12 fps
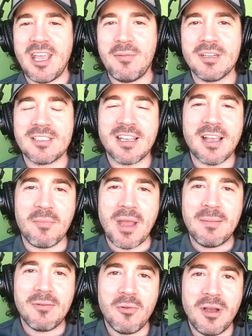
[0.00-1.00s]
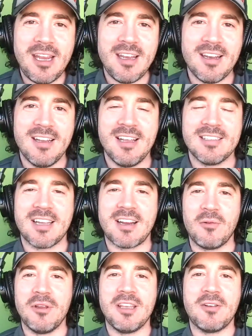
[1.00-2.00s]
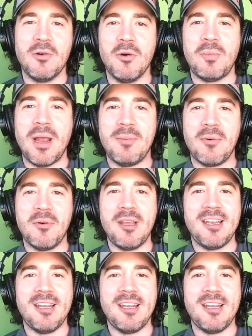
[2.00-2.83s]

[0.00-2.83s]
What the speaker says: it as like a paperweight, as like a really cool paperweight.